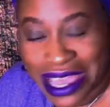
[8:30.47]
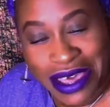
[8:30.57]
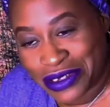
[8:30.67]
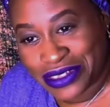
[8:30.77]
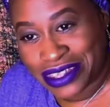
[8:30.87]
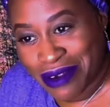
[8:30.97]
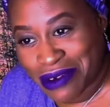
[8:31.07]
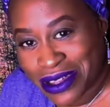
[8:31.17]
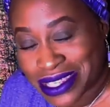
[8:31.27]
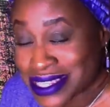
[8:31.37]
Other than that,
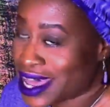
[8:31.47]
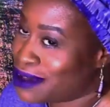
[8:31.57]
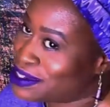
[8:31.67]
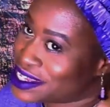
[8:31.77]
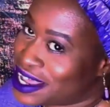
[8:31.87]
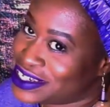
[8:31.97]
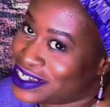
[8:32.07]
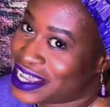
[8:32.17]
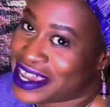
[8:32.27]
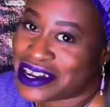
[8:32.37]
roses, I will talk to
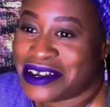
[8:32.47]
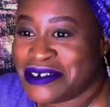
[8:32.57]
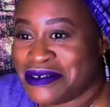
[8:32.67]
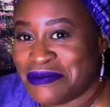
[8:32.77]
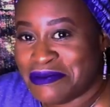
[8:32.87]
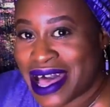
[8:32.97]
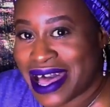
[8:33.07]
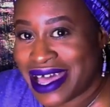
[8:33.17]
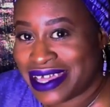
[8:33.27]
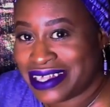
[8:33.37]
you later.
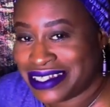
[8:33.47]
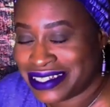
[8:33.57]
Bye.